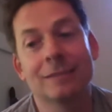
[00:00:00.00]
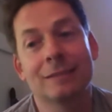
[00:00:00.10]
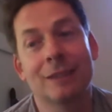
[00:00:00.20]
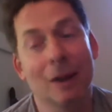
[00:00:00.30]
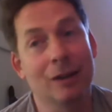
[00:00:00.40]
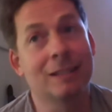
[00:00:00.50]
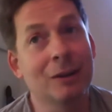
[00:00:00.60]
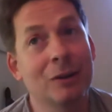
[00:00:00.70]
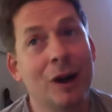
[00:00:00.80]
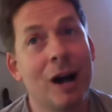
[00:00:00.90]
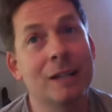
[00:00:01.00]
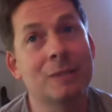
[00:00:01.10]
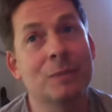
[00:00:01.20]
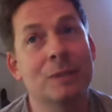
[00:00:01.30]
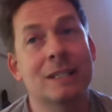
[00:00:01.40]
young single
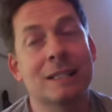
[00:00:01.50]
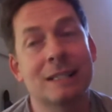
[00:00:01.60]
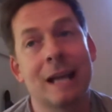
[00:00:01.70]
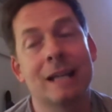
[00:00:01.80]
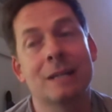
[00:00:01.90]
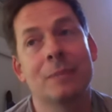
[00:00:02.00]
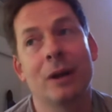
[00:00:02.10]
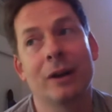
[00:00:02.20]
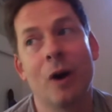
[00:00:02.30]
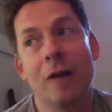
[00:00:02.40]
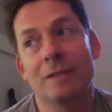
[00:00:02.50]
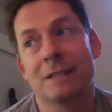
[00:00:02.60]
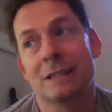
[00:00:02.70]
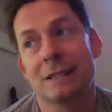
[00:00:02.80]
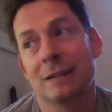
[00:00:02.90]
guys would descend upon our
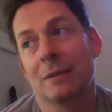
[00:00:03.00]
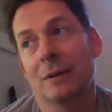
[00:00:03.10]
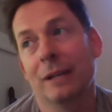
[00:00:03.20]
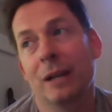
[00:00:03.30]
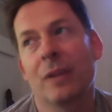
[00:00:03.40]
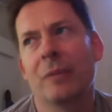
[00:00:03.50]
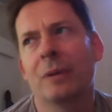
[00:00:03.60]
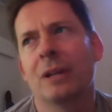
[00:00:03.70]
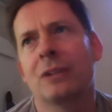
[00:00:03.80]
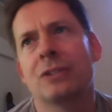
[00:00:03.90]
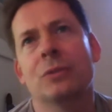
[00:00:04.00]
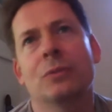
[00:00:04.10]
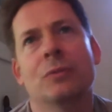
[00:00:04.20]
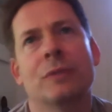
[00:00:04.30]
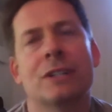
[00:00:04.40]
offices, and you know, they would do
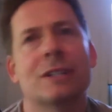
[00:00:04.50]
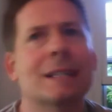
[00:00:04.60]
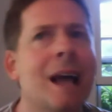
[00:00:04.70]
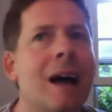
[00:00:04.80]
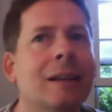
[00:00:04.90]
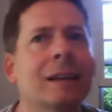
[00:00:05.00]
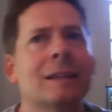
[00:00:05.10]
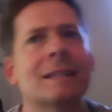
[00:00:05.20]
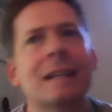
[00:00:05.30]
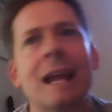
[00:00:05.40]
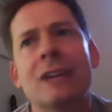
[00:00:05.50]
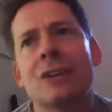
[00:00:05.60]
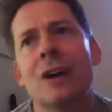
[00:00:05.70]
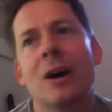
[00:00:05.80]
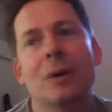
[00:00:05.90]
Regis and Kelly and the Today
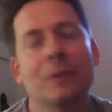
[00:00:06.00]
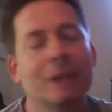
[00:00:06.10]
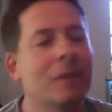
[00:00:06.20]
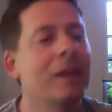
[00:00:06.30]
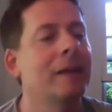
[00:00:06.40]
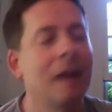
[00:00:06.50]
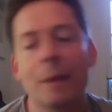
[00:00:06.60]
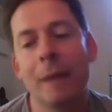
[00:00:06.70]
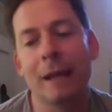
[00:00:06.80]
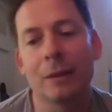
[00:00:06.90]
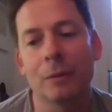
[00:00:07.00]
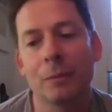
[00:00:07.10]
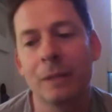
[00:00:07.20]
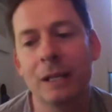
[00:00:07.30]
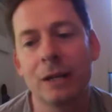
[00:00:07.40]
Show, and you know, they'd kind of make the
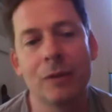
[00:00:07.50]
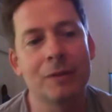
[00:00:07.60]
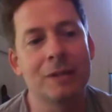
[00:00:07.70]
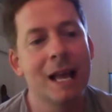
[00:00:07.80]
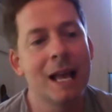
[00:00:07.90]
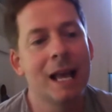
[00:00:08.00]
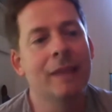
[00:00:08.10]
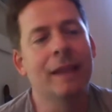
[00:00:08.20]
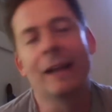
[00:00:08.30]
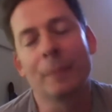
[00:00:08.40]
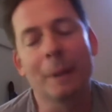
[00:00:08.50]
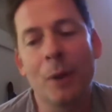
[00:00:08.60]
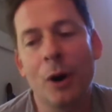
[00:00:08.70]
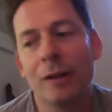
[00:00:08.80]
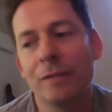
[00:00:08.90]
media rounds, and they'd have a big
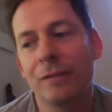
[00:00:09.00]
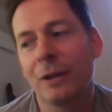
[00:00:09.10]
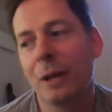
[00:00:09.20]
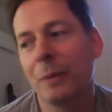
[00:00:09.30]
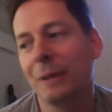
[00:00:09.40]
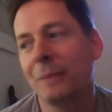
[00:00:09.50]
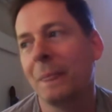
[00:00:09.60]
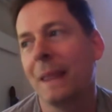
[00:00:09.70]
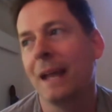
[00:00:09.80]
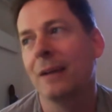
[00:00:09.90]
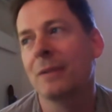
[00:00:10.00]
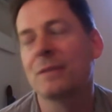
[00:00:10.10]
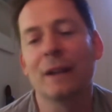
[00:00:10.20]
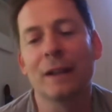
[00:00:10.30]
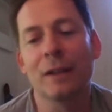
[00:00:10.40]
party for them. And it was
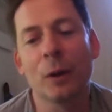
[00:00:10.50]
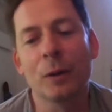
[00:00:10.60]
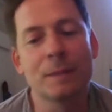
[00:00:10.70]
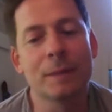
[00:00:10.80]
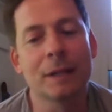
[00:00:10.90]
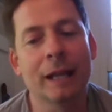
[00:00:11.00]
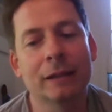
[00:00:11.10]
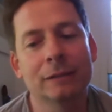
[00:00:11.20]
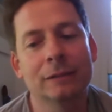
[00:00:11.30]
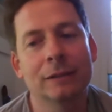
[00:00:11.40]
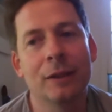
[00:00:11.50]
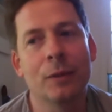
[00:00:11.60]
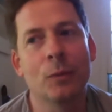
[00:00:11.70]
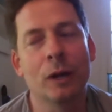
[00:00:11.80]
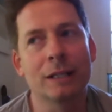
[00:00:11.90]
funny, there'd always be like the
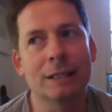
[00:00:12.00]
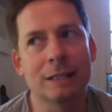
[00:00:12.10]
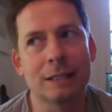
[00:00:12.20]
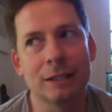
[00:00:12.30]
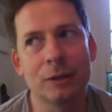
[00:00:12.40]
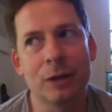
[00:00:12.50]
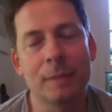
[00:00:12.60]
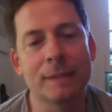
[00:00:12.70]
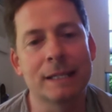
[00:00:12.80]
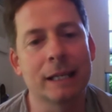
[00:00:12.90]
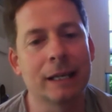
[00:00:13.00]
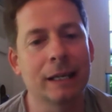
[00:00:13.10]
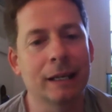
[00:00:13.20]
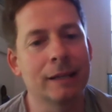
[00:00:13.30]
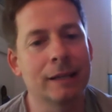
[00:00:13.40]
one assistant who came slinking
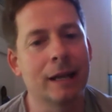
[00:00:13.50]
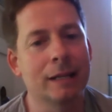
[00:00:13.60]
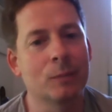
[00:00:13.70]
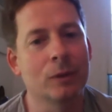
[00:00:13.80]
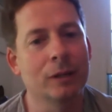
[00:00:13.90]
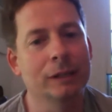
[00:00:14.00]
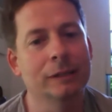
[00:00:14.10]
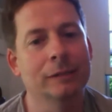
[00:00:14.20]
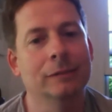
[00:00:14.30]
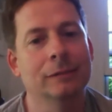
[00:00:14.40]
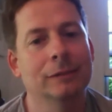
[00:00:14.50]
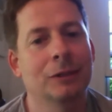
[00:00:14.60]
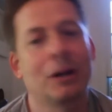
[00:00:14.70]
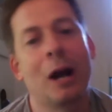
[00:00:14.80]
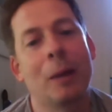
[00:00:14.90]
in the next morning, or a
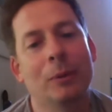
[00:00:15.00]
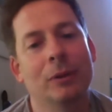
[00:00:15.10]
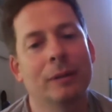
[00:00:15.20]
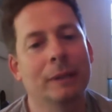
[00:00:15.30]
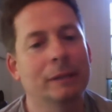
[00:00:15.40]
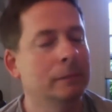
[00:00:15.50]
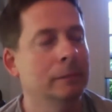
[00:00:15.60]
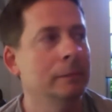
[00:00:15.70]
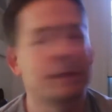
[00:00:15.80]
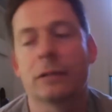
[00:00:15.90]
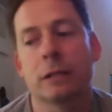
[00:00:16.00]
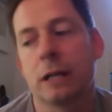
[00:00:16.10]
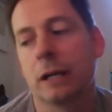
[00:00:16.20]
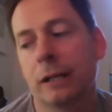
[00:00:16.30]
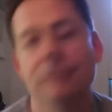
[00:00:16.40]
couple, and they'd be like, Mr.
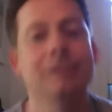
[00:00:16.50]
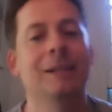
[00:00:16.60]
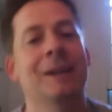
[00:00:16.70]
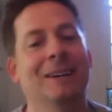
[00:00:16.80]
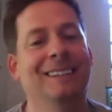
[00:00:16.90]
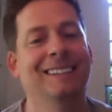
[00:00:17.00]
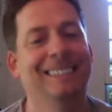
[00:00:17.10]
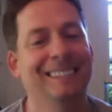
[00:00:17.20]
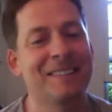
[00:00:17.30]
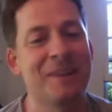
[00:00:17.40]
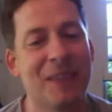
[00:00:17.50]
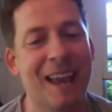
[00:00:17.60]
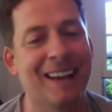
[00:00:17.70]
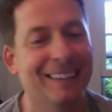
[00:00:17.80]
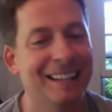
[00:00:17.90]
Kentucky, you know. You know,
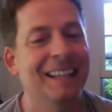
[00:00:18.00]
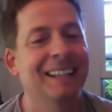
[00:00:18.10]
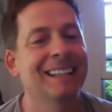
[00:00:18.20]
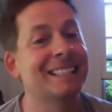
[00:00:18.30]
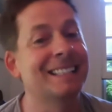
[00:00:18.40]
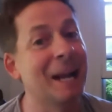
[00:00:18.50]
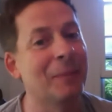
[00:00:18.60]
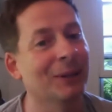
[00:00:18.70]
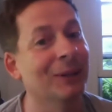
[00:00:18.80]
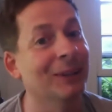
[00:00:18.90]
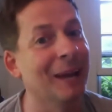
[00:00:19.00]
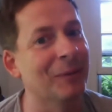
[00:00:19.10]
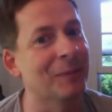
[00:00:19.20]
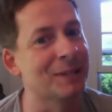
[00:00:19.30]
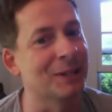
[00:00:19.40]
they stayed up a little
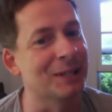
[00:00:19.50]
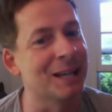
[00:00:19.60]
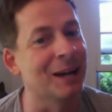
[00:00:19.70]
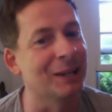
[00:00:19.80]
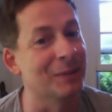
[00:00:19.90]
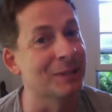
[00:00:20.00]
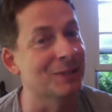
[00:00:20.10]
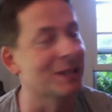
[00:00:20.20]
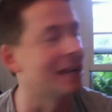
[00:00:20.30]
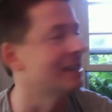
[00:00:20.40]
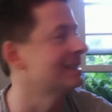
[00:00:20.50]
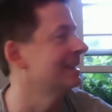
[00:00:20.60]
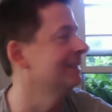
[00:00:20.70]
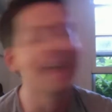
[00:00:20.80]
late with Mr. Kentucky or Mr. Tennessee.